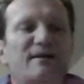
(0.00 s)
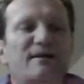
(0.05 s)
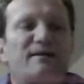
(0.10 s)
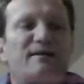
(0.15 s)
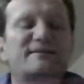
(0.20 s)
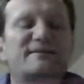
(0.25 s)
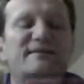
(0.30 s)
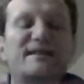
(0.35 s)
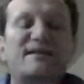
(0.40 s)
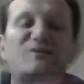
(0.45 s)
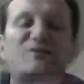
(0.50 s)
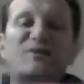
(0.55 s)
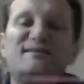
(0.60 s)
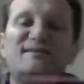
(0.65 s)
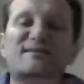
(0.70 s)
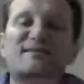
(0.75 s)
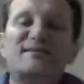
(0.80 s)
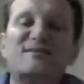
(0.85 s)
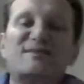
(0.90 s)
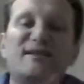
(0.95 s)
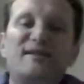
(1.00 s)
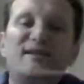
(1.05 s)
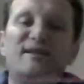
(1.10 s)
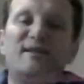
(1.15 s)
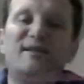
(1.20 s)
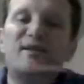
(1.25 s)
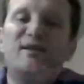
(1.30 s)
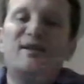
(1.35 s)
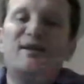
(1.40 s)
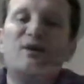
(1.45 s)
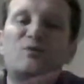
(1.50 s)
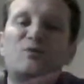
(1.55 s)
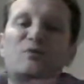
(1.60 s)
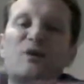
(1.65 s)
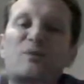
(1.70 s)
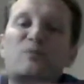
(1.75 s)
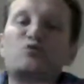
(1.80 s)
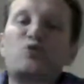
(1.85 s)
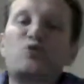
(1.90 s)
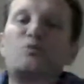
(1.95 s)
decreases the
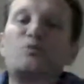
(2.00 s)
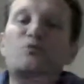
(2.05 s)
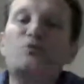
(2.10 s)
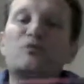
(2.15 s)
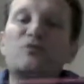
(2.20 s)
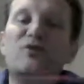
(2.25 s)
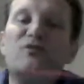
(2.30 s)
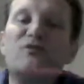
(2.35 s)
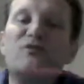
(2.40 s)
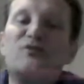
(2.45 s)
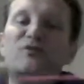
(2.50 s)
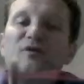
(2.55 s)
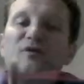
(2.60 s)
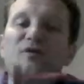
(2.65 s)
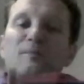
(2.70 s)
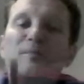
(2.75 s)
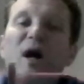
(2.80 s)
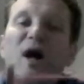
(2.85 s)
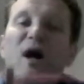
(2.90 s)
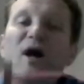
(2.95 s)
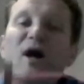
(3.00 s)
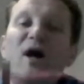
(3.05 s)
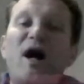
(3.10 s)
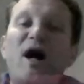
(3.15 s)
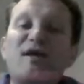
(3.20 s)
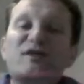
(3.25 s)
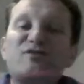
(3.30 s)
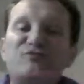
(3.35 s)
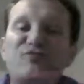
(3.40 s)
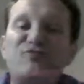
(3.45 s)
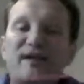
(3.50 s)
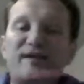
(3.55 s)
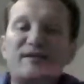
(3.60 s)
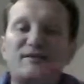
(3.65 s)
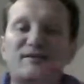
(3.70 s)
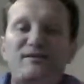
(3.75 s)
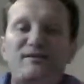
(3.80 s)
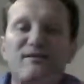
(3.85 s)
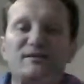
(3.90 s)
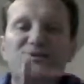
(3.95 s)
reabsorption of phosphate
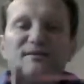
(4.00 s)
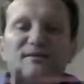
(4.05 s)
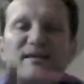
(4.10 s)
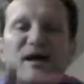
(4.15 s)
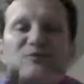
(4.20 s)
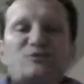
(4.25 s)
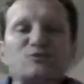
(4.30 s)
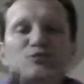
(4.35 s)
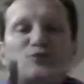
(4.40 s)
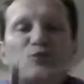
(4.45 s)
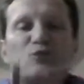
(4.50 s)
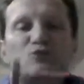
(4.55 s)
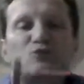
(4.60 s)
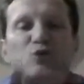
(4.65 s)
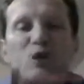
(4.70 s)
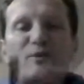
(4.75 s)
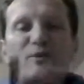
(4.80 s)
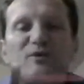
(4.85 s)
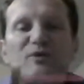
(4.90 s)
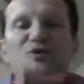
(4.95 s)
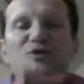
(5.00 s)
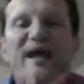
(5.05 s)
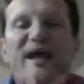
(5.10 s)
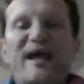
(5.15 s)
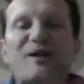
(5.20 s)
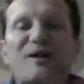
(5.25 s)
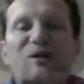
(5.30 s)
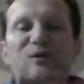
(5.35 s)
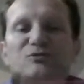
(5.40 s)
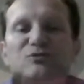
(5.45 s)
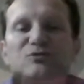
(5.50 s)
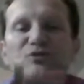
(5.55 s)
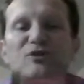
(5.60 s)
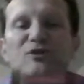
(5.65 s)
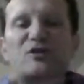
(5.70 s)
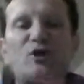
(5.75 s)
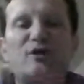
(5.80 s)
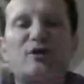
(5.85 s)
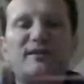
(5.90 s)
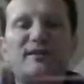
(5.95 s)
down to the
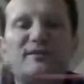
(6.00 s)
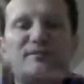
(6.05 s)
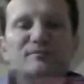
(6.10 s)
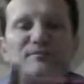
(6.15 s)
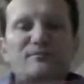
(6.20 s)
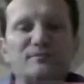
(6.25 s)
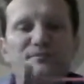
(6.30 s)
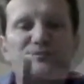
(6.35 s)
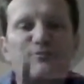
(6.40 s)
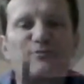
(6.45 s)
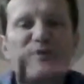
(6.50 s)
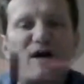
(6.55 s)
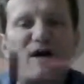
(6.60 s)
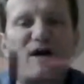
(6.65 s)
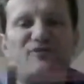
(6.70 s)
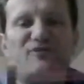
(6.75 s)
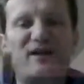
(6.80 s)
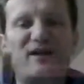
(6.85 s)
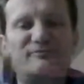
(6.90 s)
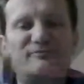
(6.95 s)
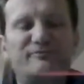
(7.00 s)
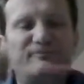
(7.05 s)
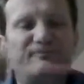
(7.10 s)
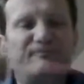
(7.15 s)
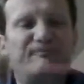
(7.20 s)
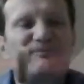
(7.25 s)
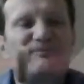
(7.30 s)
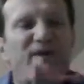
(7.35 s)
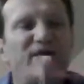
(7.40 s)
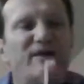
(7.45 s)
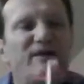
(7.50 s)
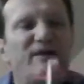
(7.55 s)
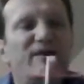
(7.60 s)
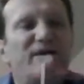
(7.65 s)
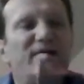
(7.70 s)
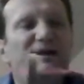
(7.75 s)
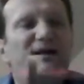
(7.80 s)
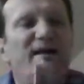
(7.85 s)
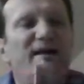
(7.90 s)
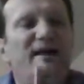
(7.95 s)
toilet with phosphate.
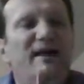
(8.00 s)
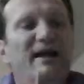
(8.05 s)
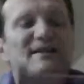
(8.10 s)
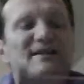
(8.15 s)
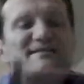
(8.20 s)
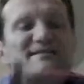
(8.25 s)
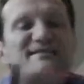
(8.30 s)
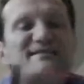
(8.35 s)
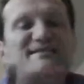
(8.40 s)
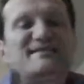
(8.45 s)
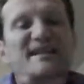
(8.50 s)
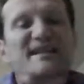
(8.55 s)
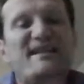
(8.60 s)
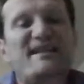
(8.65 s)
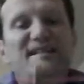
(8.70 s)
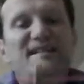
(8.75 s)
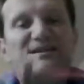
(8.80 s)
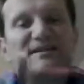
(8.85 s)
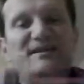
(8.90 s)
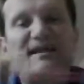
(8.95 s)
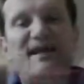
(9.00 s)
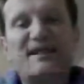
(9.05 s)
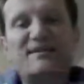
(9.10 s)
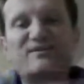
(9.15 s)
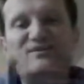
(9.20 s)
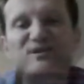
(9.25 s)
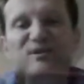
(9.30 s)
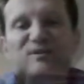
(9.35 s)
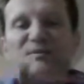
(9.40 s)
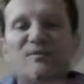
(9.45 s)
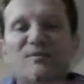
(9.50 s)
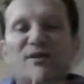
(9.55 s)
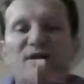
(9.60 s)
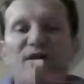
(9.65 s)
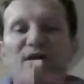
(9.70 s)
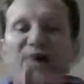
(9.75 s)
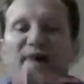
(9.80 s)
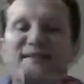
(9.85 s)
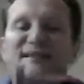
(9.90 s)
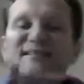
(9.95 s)
And then C, calcium,
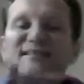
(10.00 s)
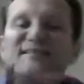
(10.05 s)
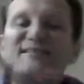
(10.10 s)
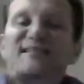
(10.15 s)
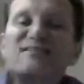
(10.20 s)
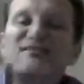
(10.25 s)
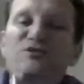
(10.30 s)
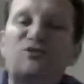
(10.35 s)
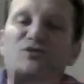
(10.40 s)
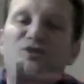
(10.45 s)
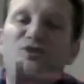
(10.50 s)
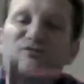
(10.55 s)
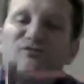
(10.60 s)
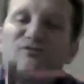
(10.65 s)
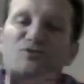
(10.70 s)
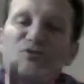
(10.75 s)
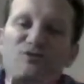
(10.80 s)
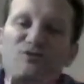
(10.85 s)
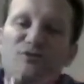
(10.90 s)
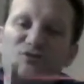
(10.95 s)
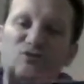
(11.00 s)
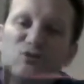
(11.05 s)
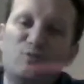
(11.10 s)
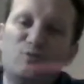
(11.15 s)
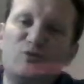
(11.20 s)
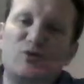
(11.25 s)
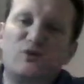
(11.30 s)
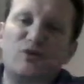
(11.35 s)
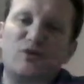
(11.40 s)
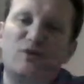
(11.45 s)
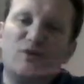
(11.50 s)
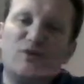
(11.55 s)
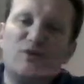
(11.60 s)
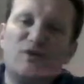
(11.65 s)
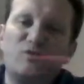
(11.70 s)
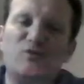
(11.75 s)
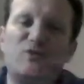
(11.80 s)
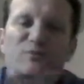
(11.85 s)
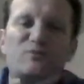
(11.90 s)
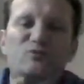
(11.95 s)
at the distal convoluted tubule
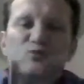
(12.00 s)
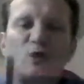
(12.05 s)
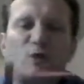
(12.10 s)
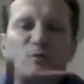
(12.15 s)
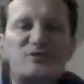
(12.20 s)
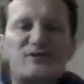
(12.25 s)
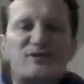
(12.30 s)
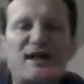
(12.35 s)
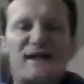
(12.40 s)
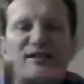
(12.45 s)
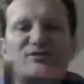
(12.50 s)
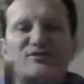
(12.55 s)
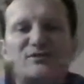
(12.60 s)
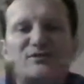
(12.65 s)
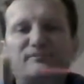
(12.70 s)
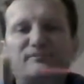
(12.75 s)
reabsorbs calcium.